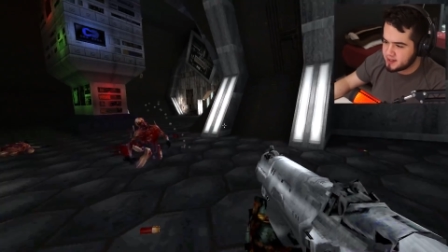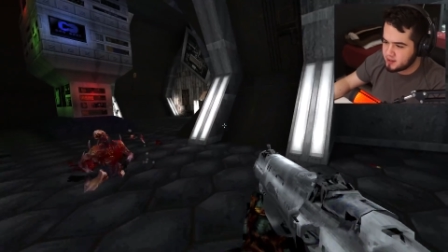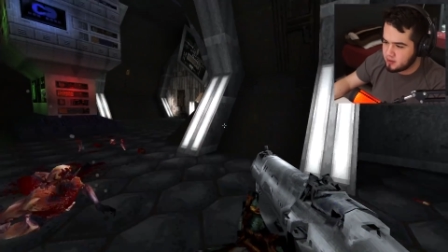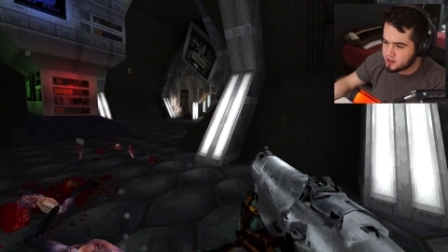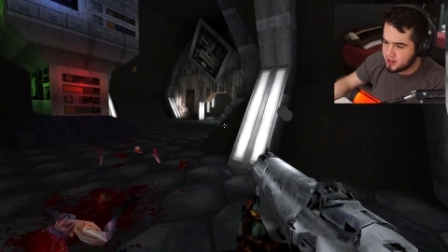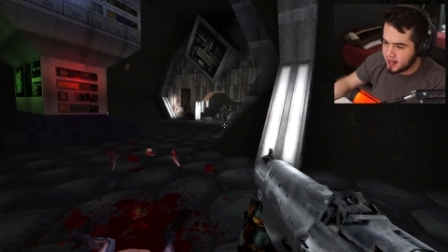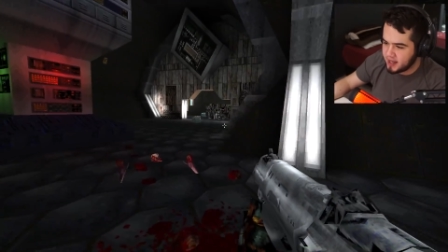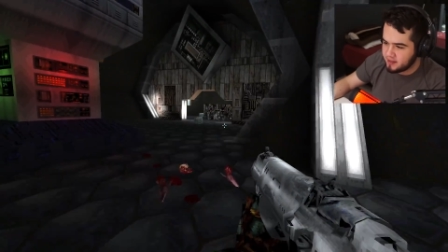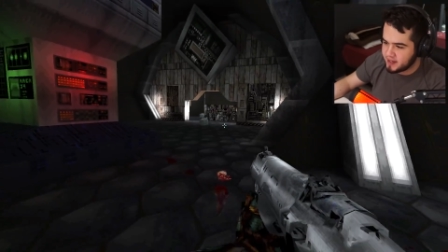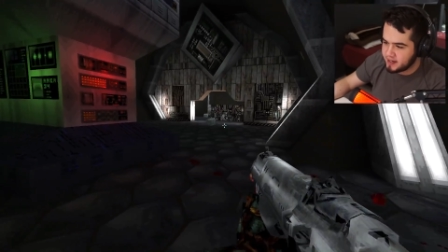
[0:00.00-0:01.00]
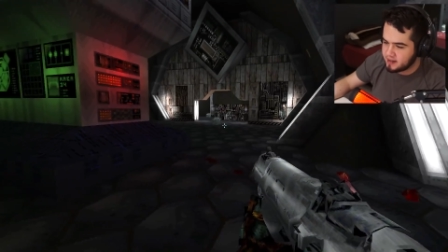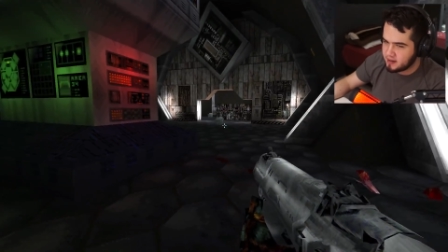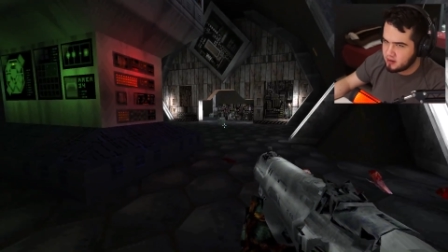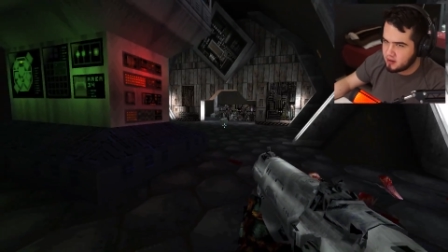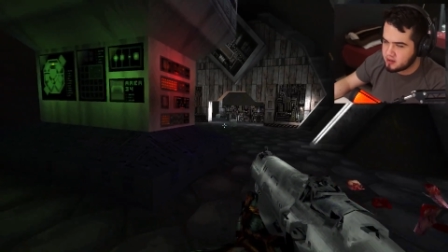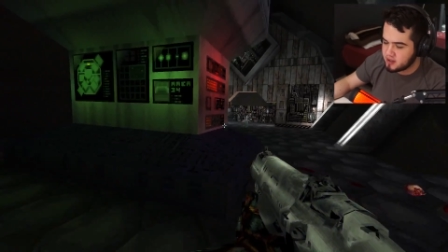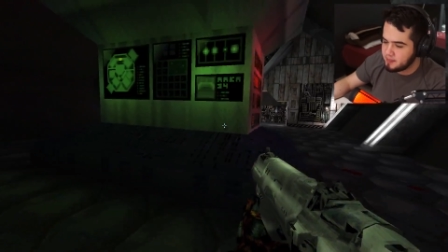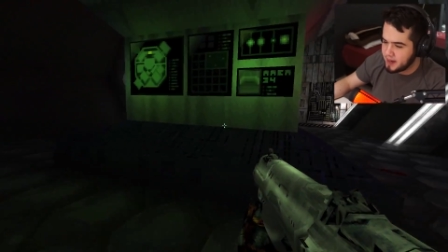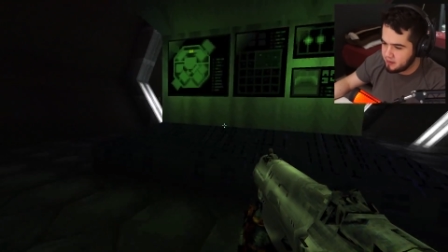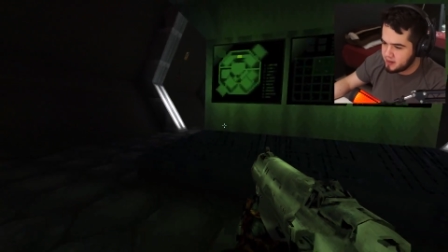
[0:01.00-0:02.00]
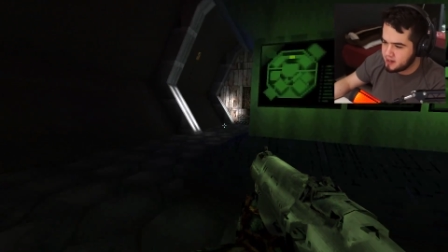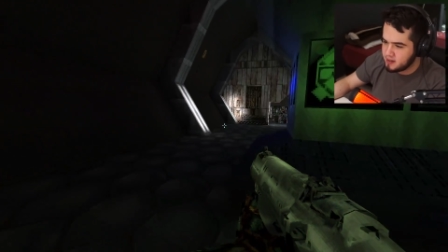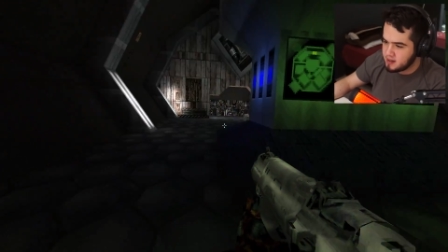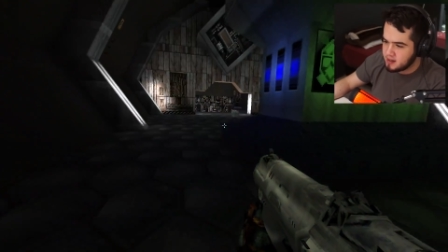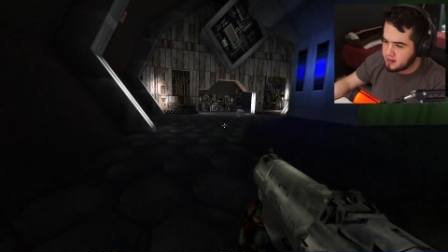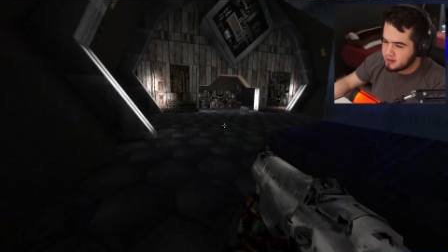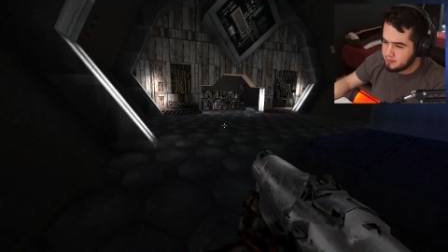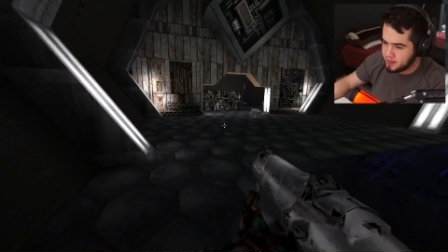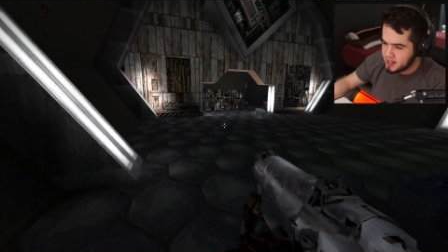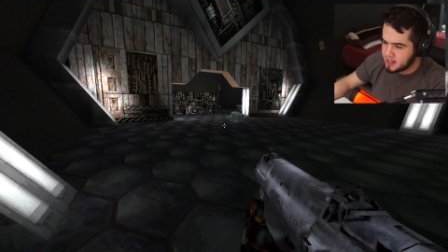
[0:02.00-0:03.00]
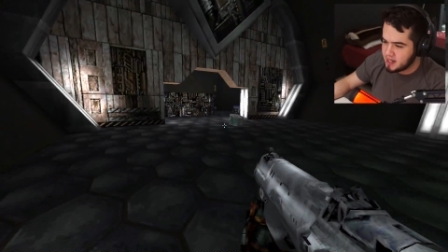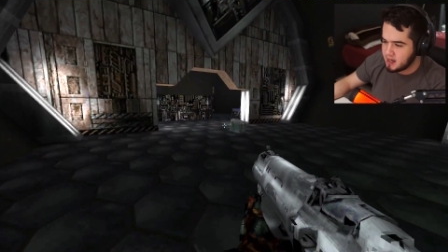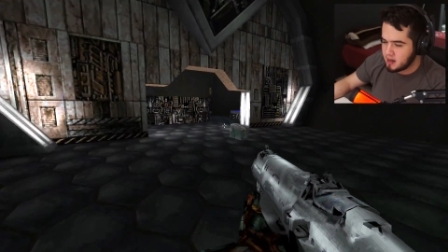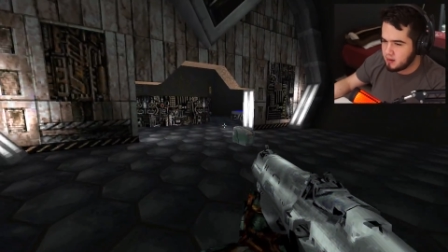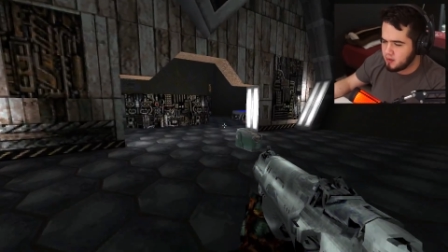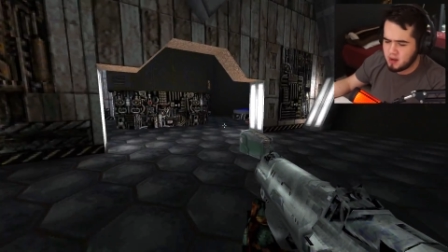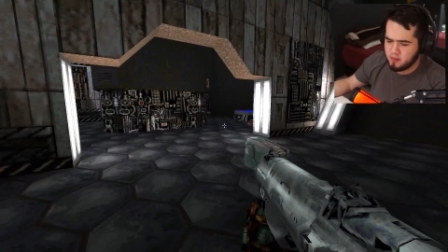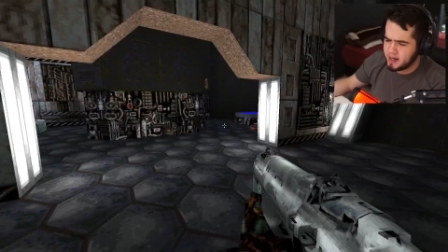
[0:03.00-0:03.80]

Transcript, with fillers: Soldier, the Hell Knight, also the Baron, the Pinky. We